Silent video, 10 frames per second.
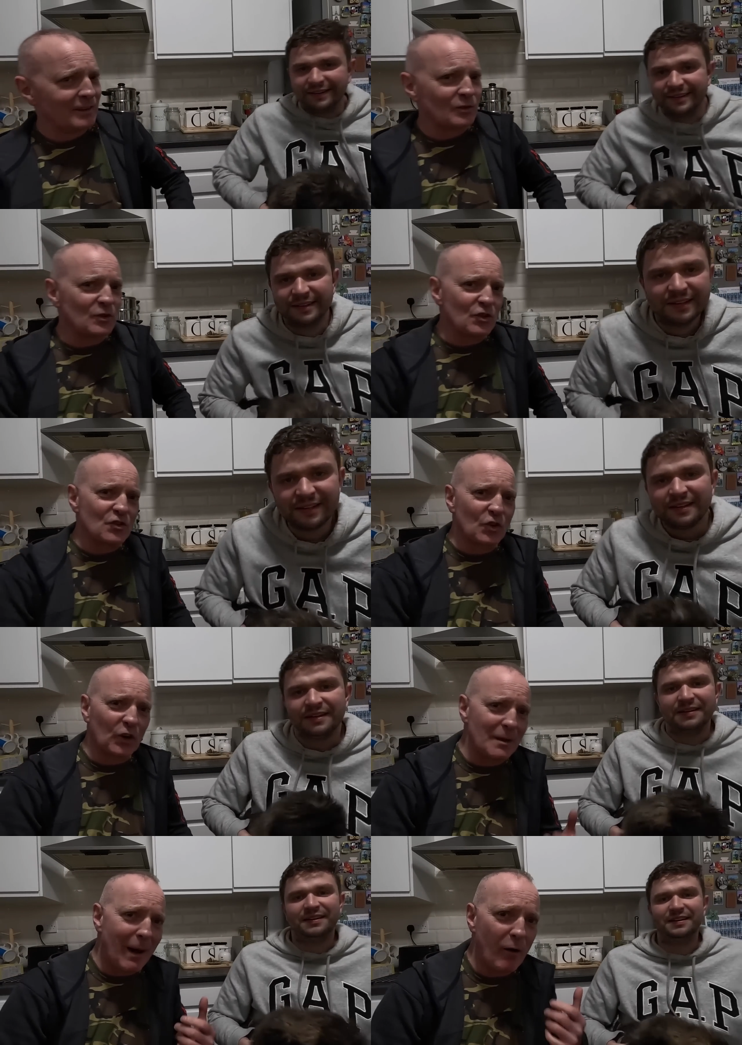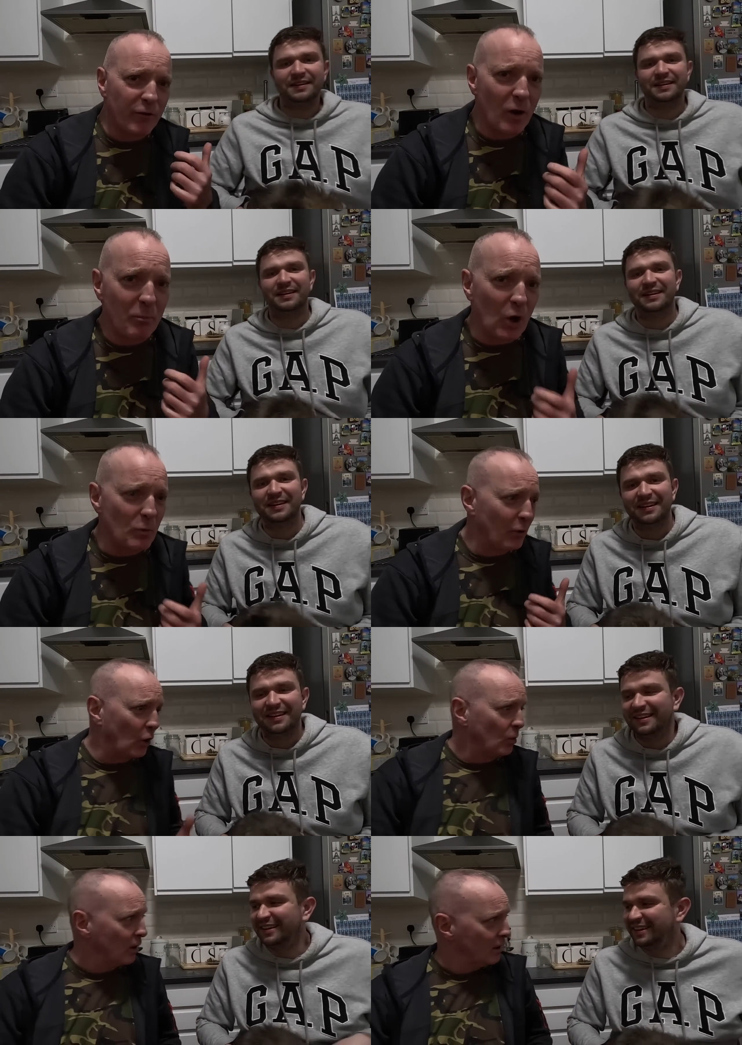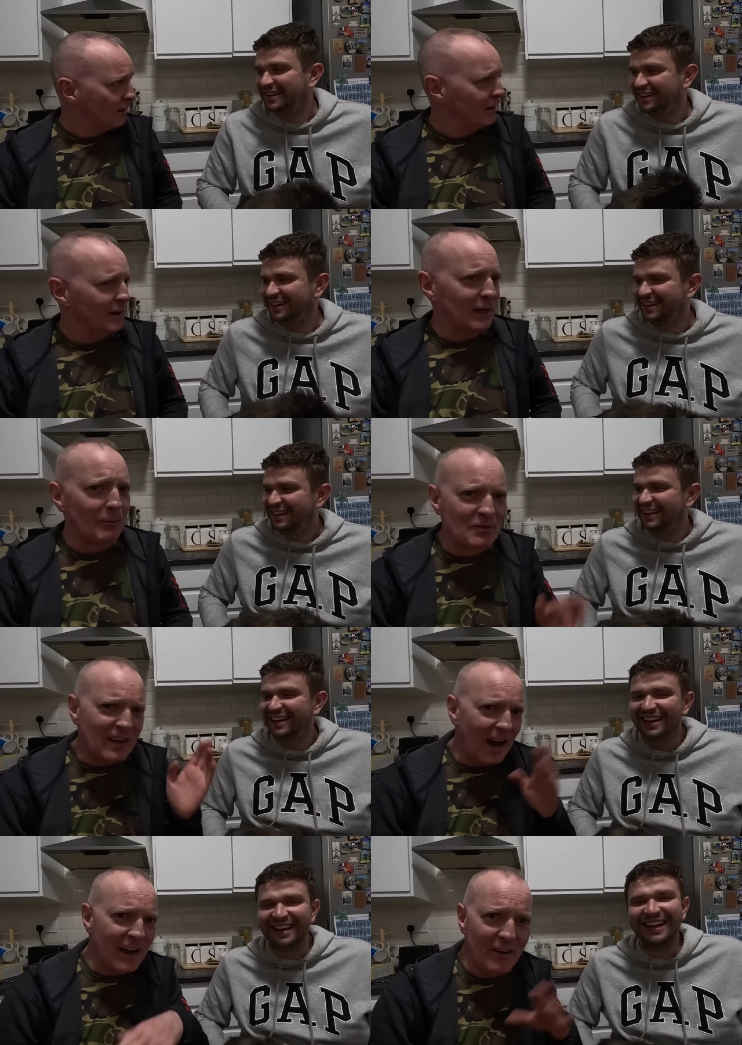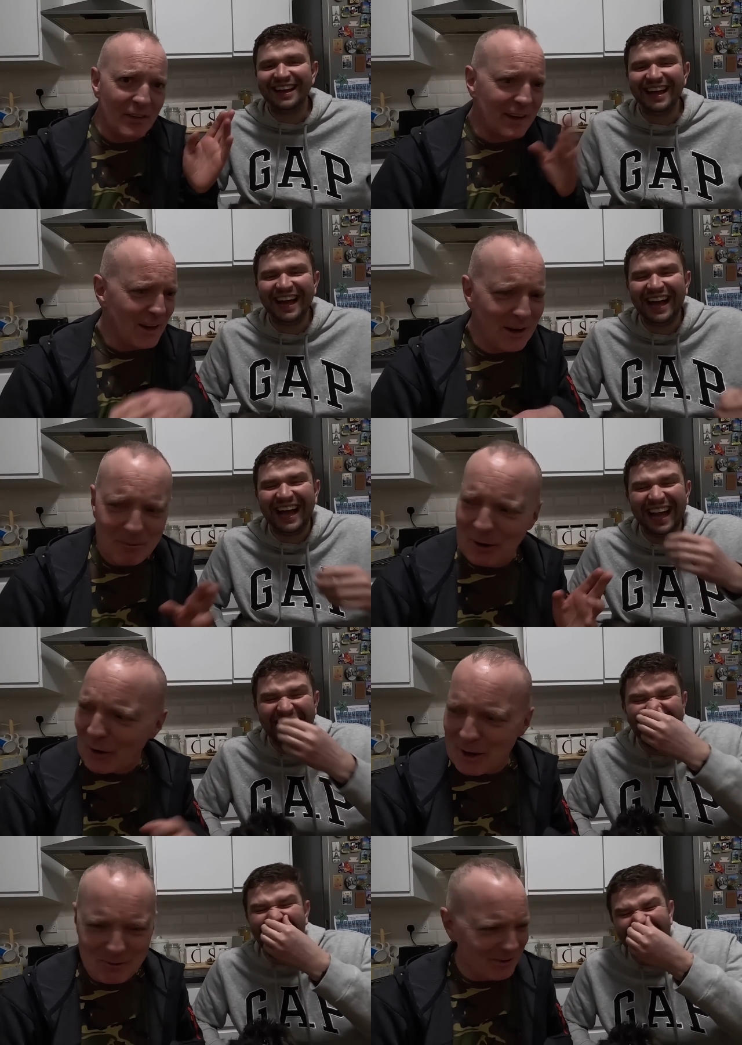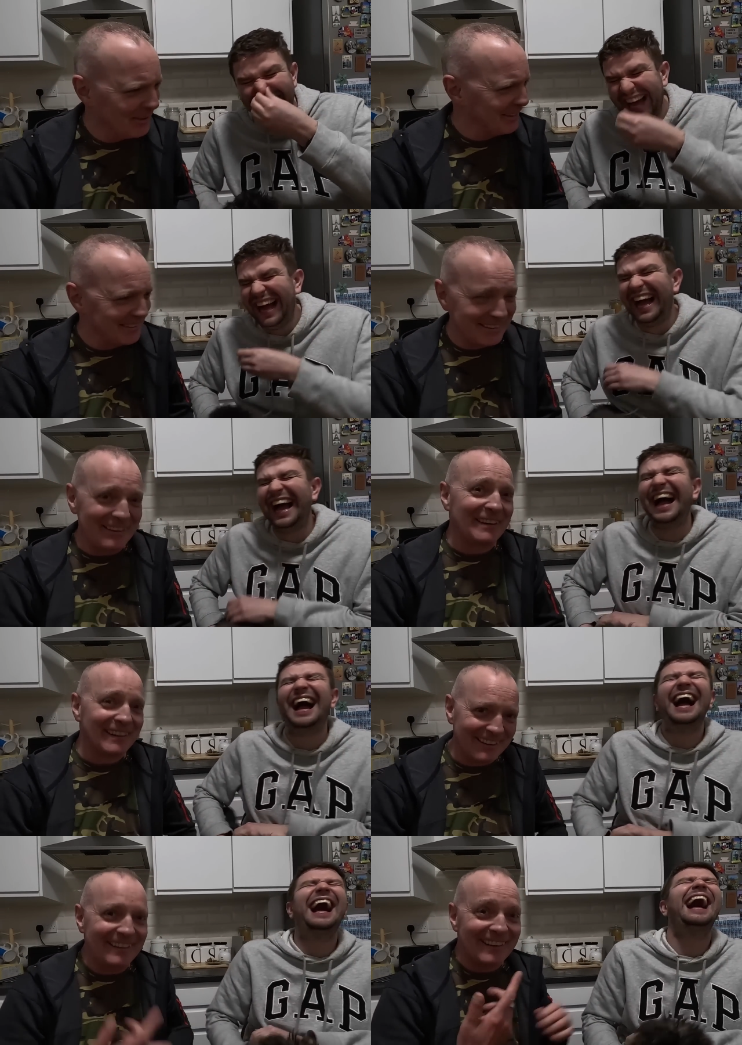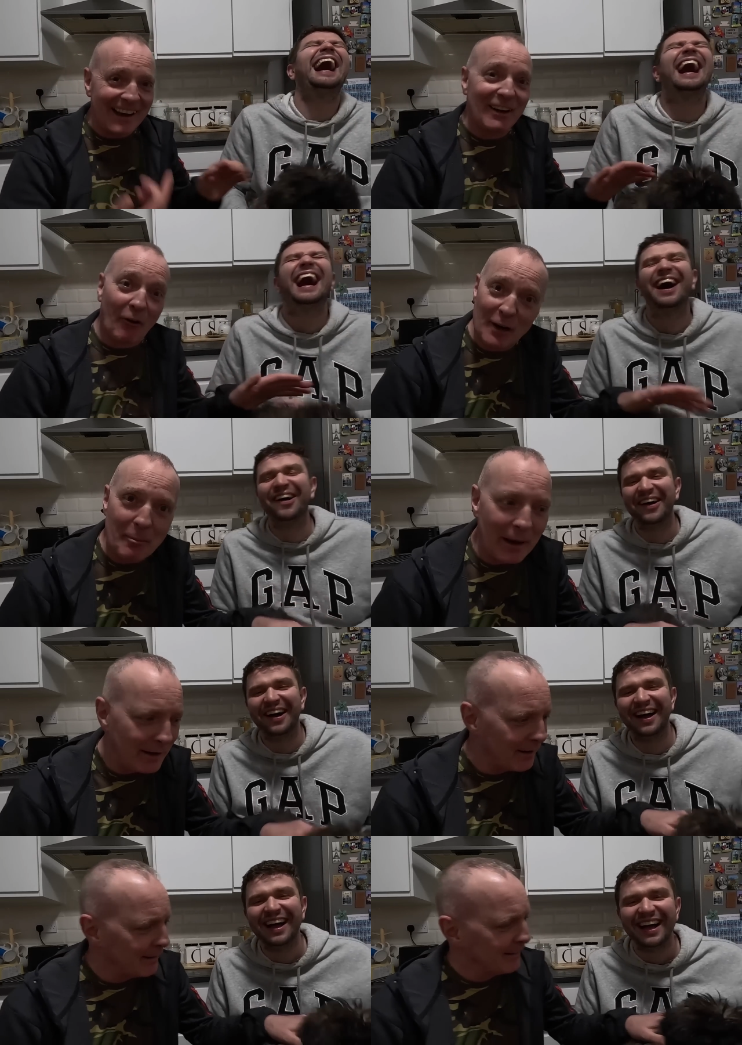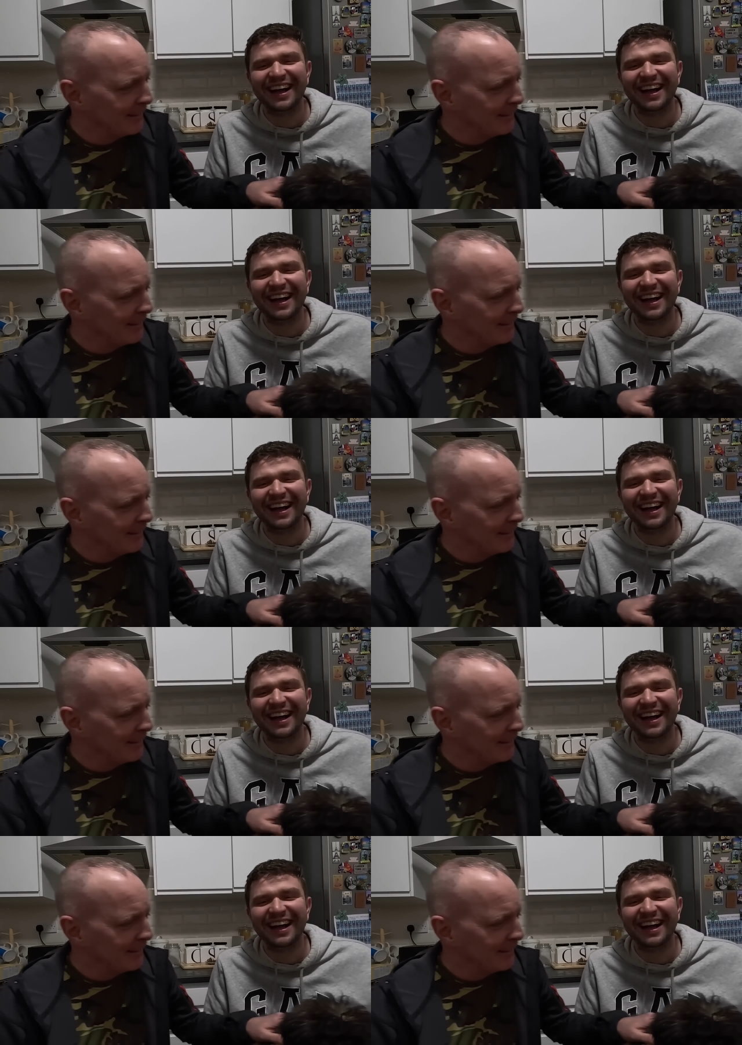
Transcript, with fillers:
Speaker 1: So he's just took him out for a poo poo, and I'm sat here and I'm going, yeah, he'd already been.